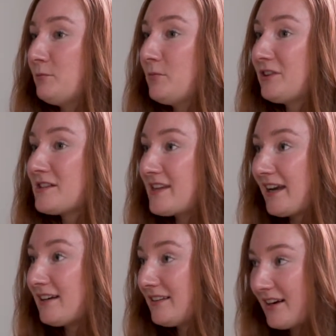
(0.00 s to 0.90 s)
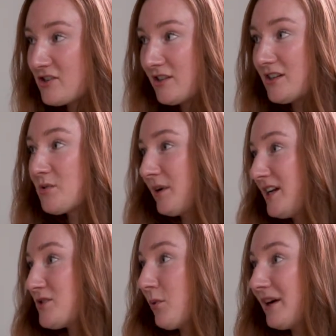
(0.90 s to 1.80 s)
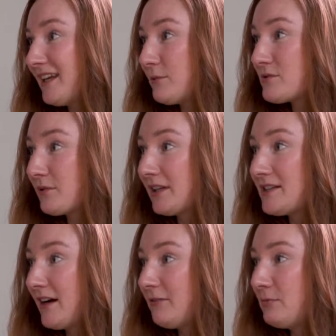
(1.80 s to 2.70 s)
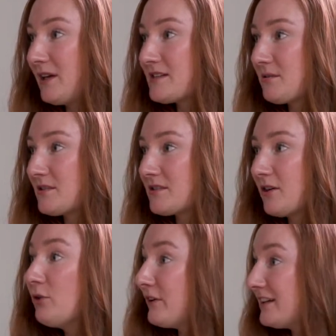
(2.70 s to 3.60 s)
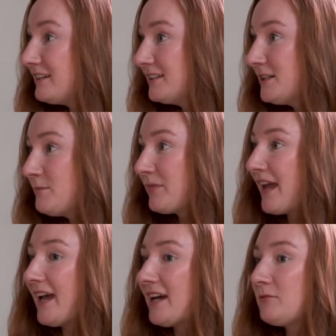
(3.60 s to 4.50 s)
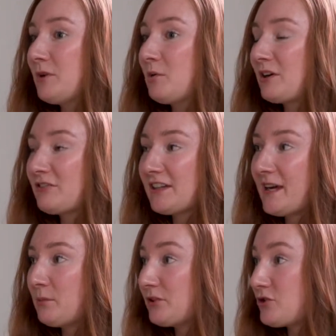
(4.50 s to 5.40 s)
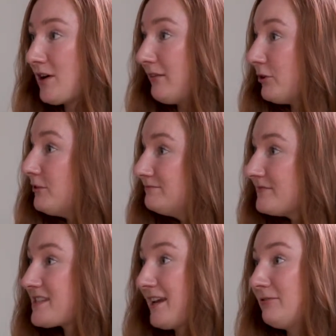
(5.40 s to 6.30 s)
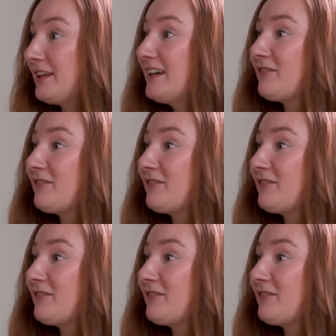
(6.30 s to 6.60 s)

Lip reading: With the second election in 2020, it was really tough because it was COVID. And we weren't really able to travel safely,